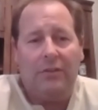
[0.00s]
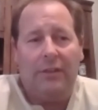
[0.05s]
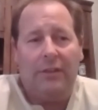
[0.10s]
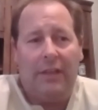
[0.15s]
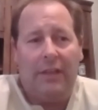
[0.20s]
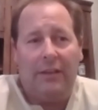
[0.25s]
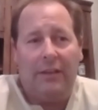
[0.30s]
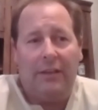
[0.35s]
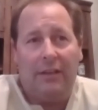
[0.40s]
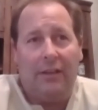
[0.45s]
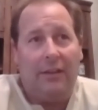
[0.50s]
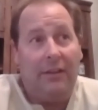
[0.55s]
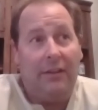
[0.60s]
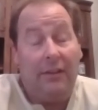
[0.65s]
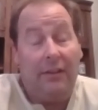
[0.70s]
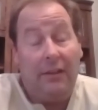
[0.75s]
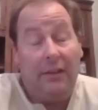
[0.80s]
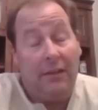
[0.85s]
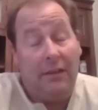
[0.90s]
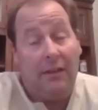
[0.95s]
you think,
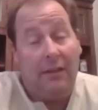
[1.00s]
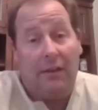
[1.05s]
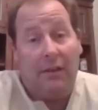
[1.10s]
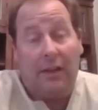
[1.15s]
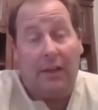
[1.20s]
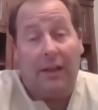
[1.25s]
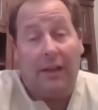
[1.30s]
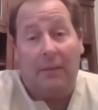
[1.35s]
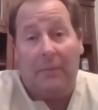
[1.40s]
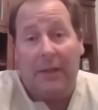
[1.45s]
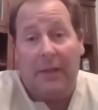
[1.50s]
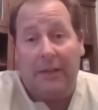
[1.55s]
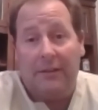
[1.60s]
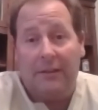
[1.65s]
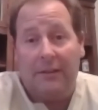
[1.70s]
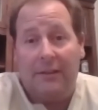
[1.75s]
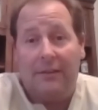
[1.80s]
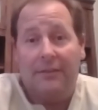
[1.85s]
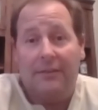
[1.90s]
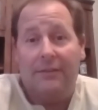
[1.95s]
I got to make
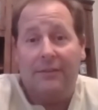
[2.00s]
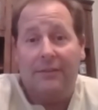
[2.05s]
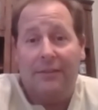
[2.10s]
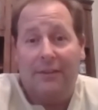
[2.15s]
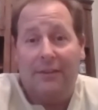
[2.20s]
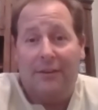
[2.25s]
this.